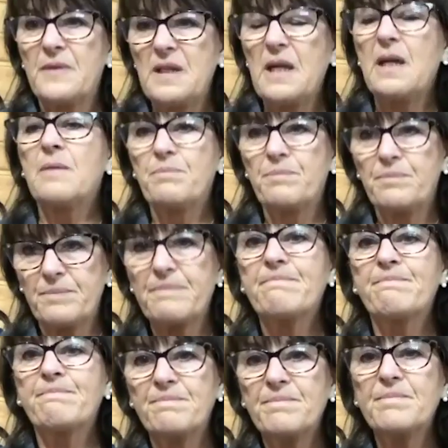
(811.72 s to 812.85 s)
if she is
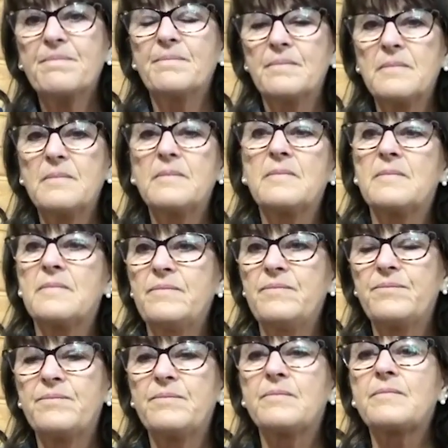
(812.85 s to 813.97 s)
worried about people
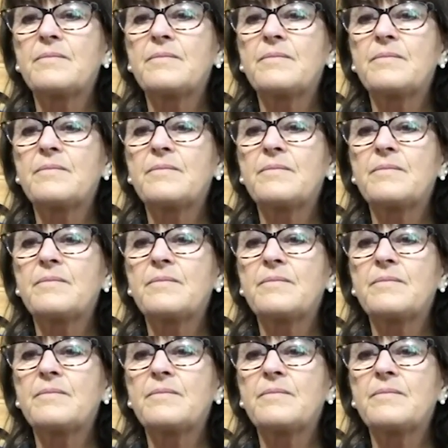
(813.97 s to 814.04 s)
coming up,